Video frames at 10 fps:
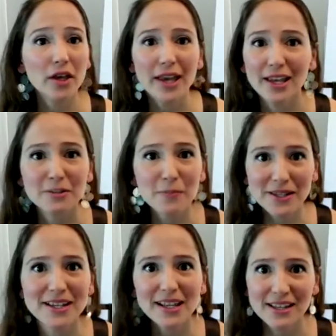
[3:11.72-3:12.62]
it's
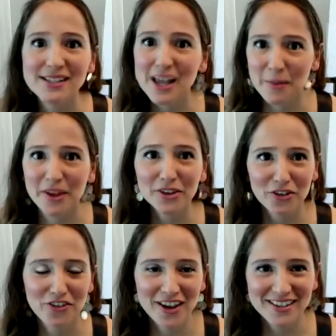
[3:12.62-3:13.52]
basically the same
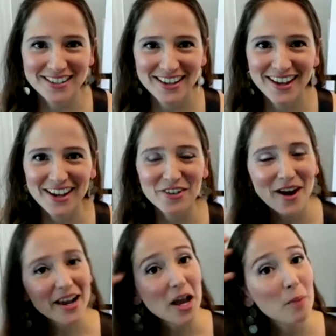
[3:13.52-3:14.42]
interface,
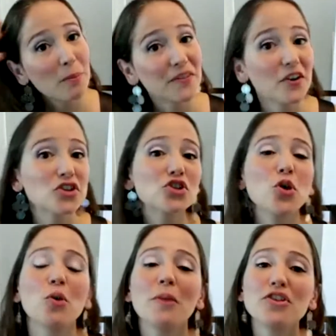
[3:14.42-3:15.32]
right? But there's
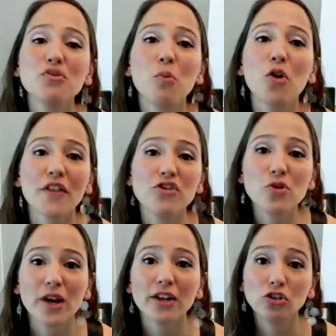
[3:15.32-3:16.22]
so much more that you
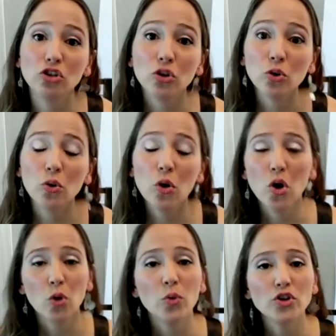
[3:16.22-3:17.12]
can do
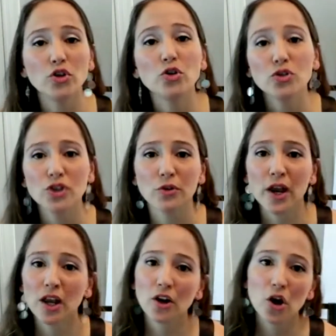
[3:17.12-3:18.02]
when you use a
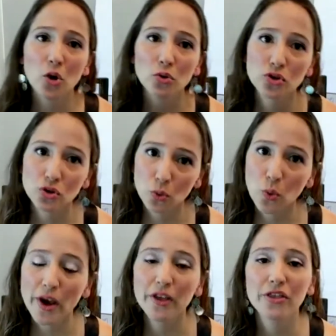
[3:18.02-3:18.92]
regular host
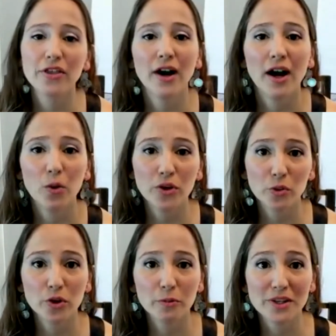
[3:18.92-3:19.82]
with
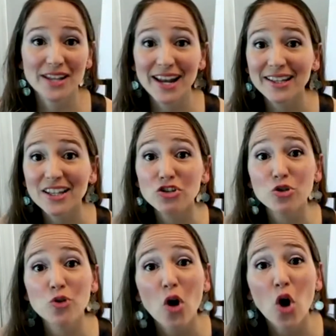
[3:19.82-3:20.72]
WordPress. And I teach
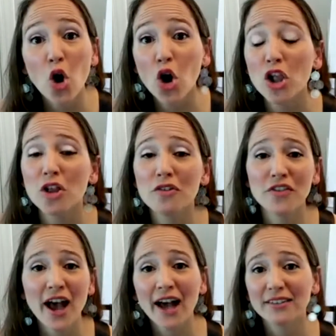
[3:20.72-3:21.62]
you all of
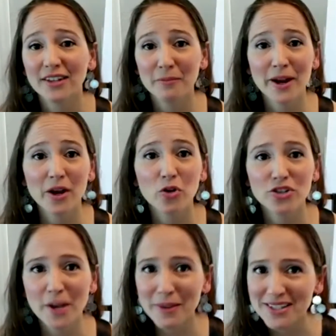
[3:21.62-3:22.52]
that in my
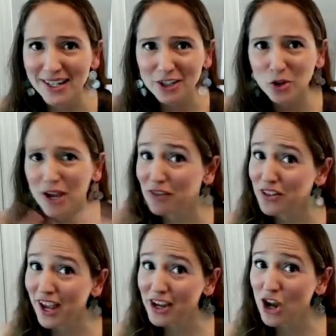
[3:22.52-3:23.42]
course. I basically took
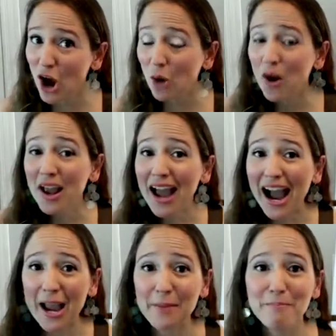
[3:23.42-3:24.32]
everything I know,
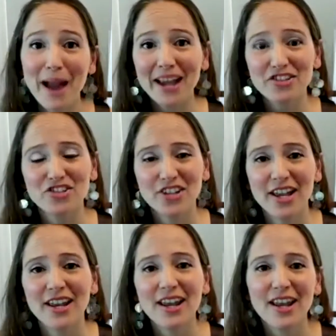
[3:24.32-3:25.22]
I packaged
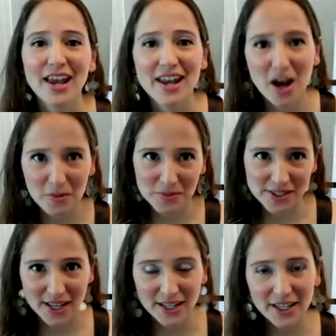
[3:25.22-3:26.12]
it, and now I'm
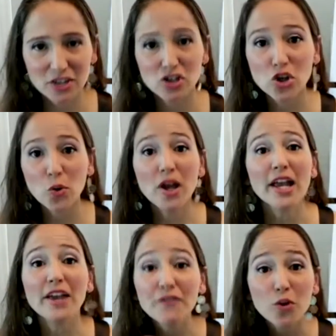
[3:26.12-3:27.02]
selling it. So
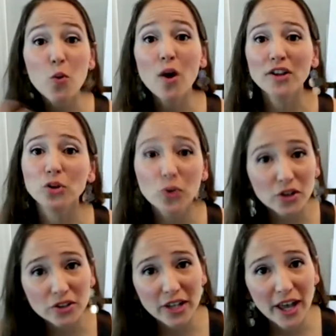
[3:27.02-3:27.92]
if you want to
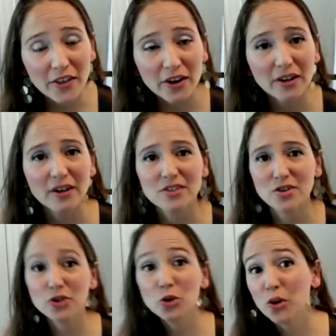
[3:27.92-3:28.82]
work together, because
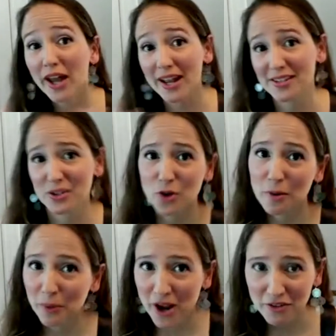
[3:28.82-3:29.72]
you do get access to a
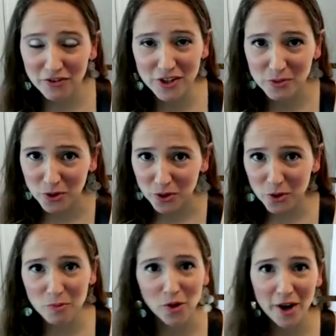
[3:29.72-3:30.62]
private Facebook
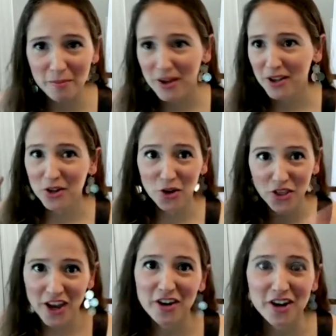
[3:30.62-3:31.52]
group where I'm,
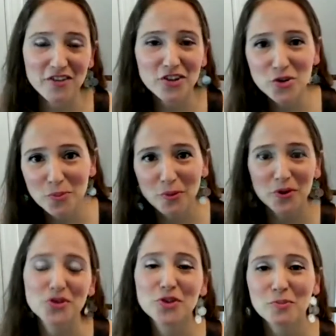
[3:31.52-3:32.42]
there giving you
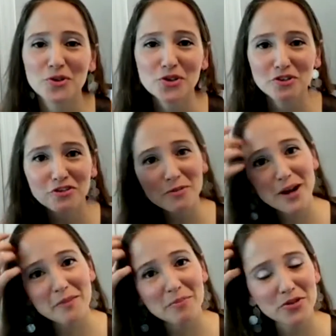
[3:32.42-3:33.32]
personal
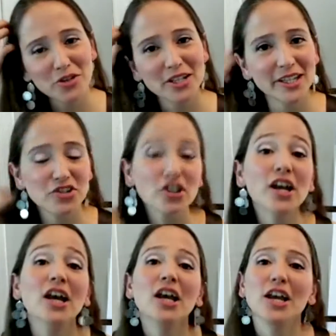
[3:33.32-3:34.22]
feedback and personal attention.
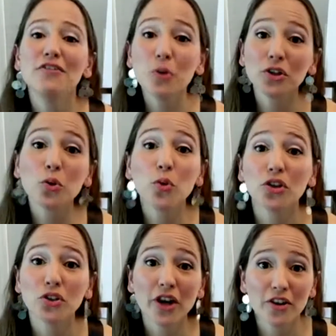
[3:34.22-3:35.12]
If you want to
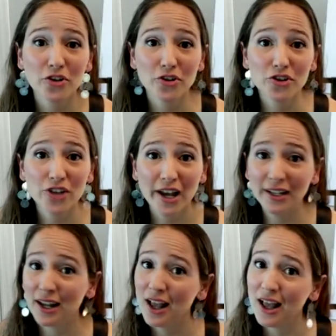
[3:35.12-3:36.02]
work together on your
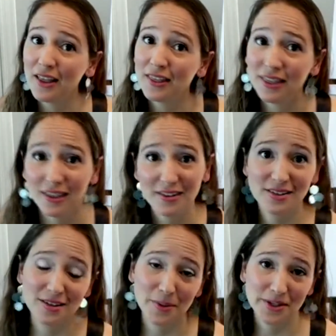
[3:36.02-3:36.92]
site, this
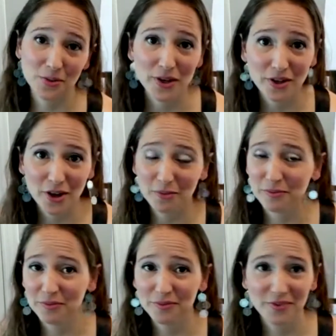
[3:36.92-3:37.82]
is the best way to go.
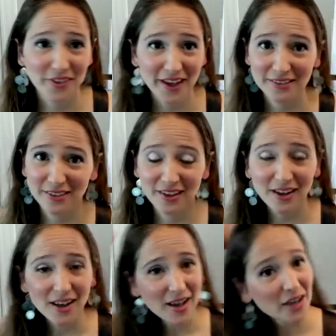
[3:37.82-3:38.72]
That's it.
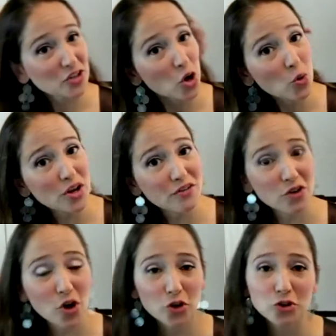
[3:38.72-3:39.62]
So if you
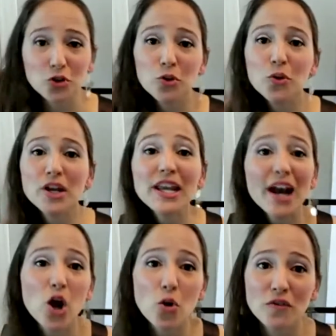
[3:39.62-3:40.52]
go to
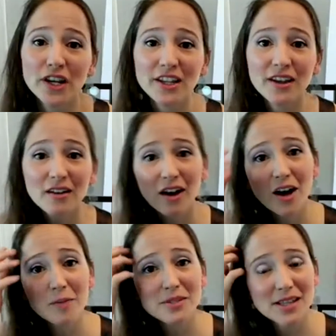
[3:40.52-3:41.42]

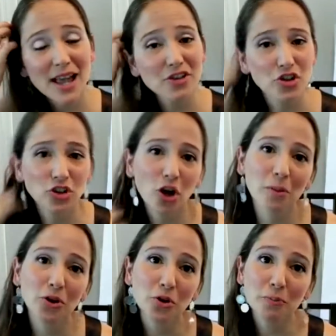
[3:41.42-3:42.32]

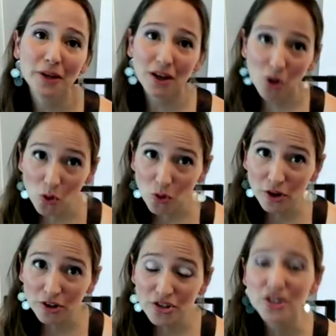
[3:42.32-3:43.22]
inacoveney.com/WP
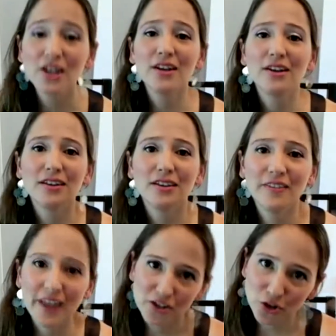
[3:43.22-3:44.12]
course,
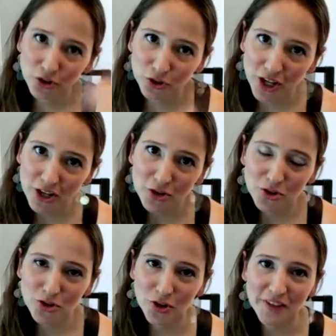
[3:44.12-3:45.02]
that's going to take you
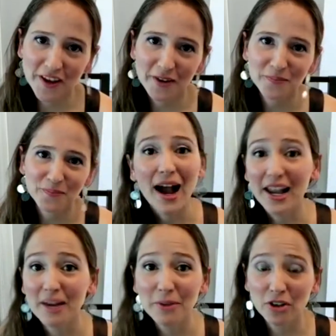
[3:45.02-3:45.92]
straight there. I
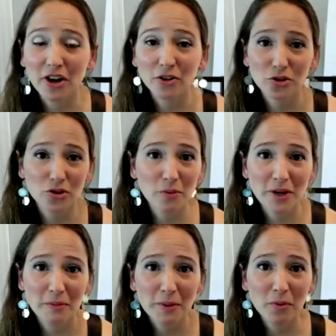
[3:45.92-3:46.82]
have been talking to so
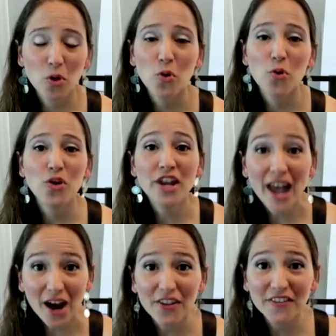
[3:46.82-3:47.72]
many people who,
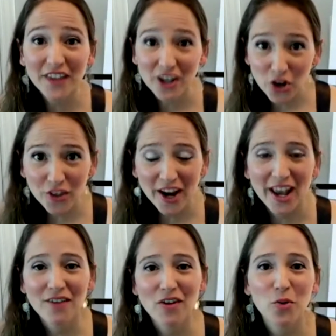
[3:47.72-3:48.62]
now that they know that I
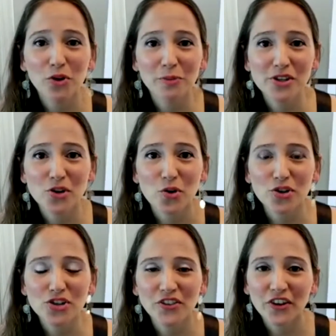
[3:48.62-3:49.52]
have a WordPress
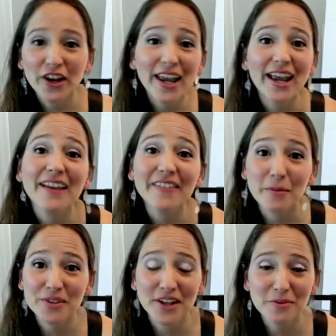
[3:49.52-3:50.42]
course, they're kicking
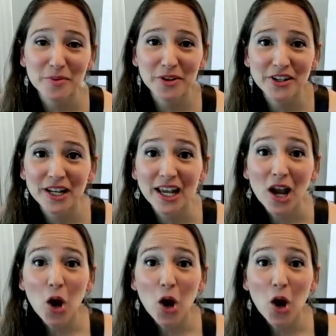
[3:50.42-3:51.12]
themselves because they're like,